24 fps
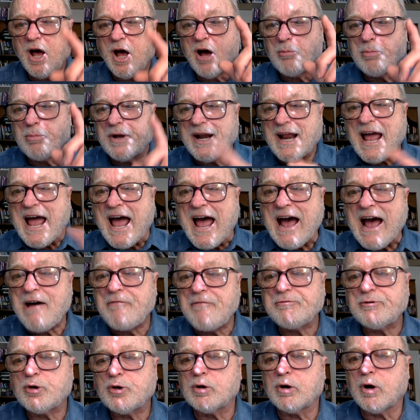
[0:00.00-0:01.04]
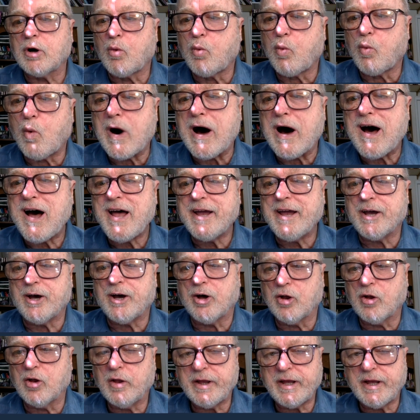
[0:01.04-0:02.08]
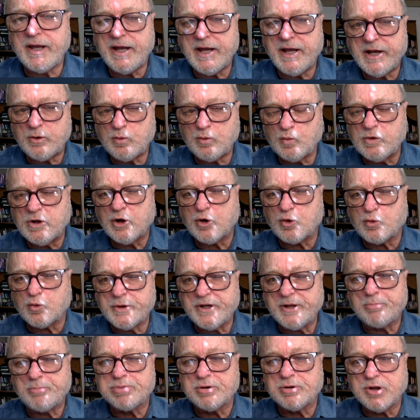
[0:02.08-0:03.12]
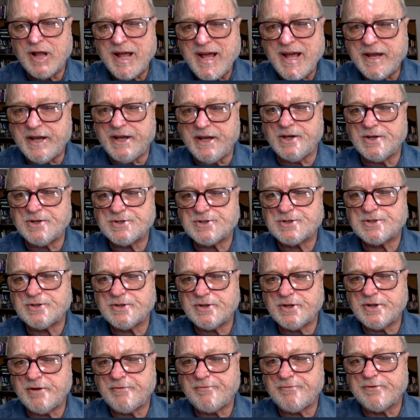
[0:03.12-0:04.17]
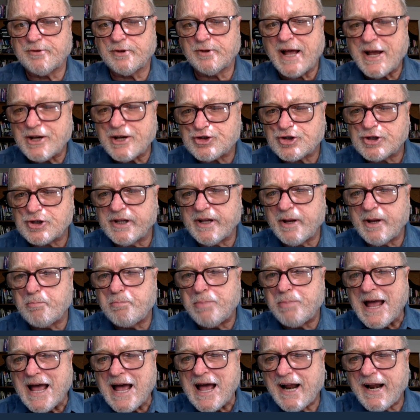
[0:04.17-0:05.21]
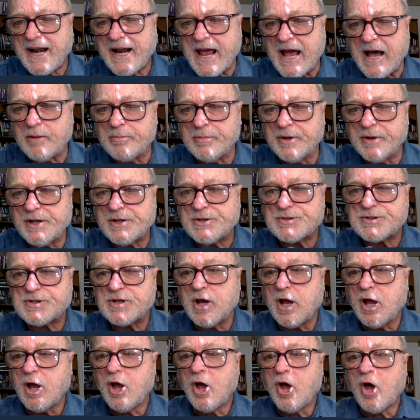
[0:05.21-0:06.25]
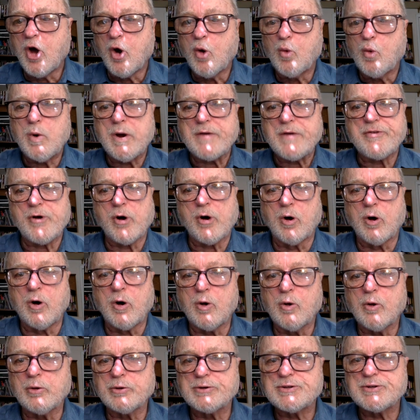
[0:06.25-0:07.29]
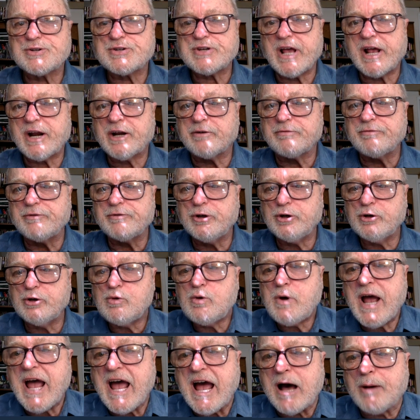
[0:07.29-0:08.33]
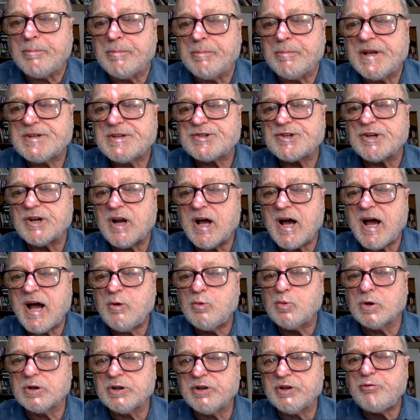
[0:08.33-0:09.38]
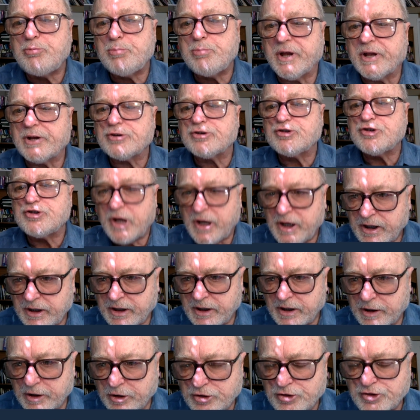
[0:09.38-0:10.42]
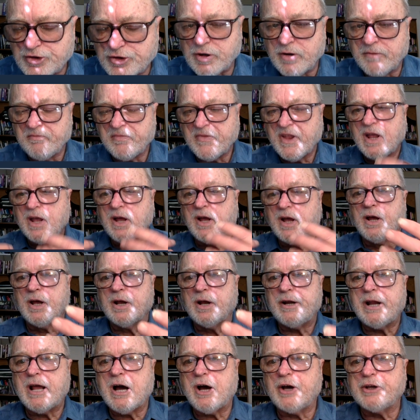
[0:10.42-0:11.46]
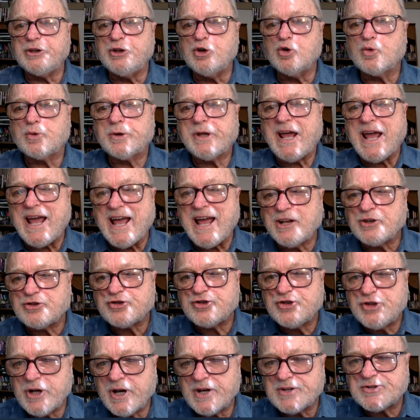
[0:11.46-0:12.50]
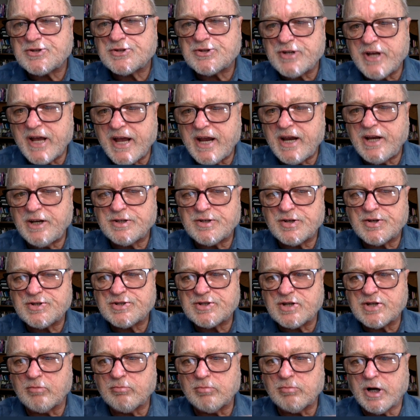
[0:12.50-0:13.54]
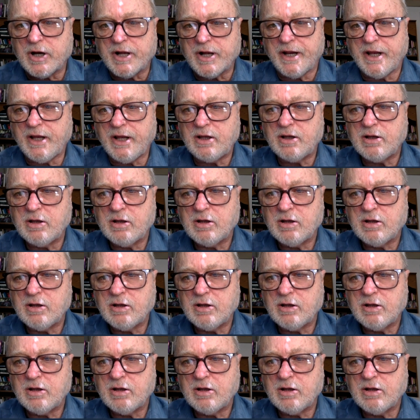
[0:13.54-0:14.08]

But after a while, it will replace the fleshly bad habits with a whole set of new habits, and I will have been changed. Now, you can't just say to somebody,